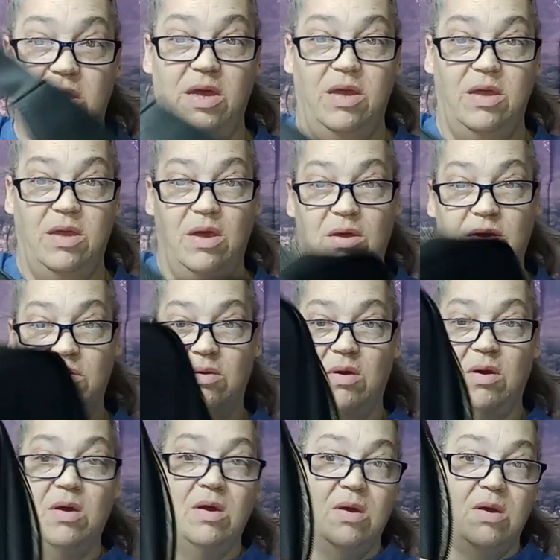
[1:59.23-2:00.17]

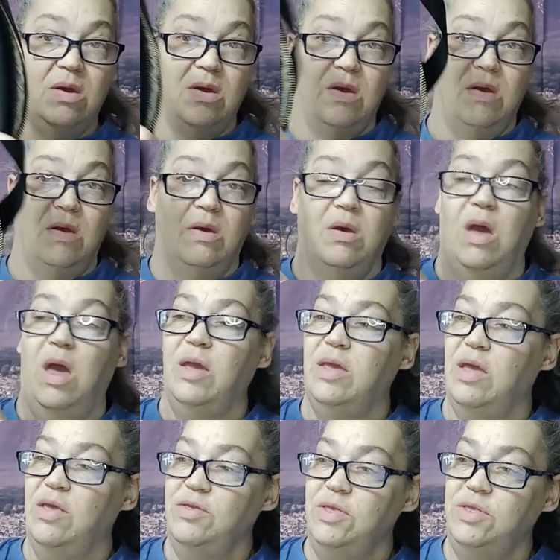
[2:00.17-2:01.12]
I
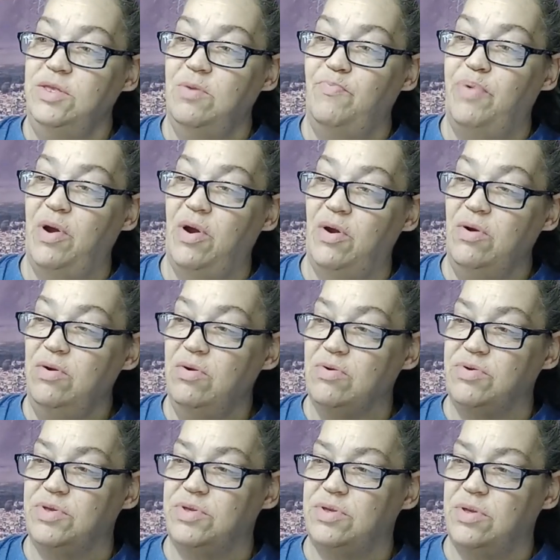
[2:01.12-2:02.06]
guess it's a
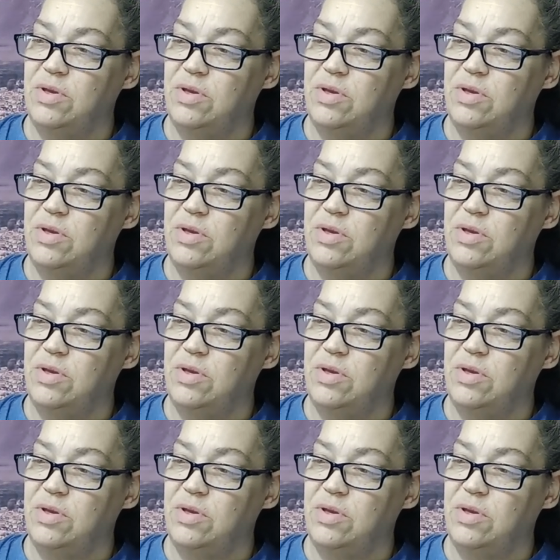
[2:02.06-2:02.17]
purse.